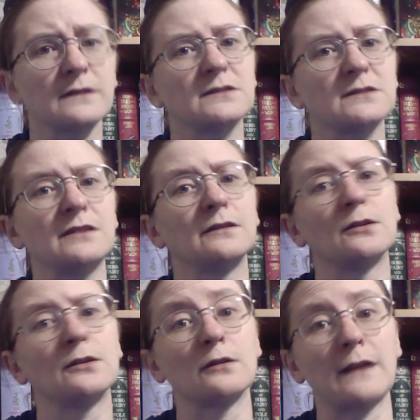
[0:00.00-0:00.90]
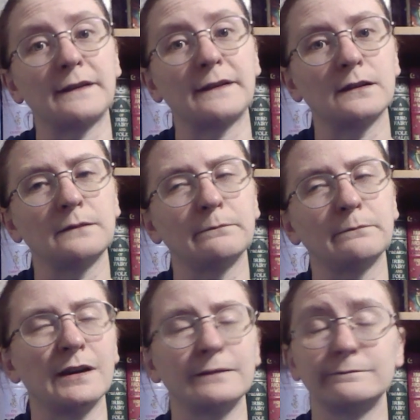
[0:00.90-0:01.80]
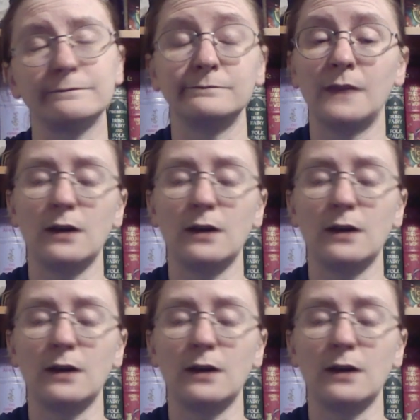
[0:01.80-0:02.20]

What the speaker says: she'd learn her lesson, but no.